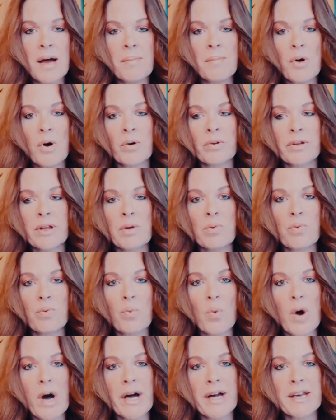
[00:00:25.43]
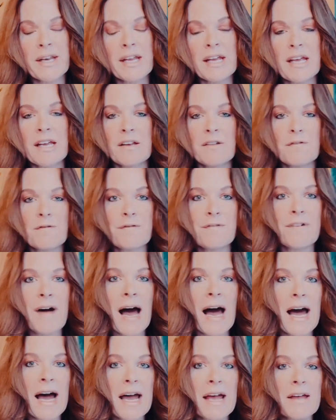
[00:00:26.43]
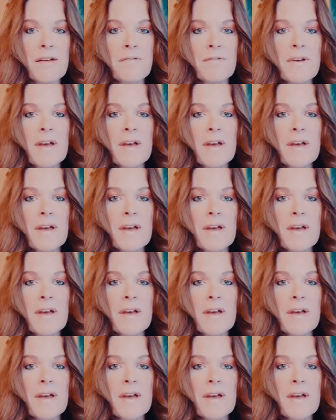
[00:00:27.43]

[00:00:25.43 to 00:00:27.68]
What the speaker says: Only 1 in 5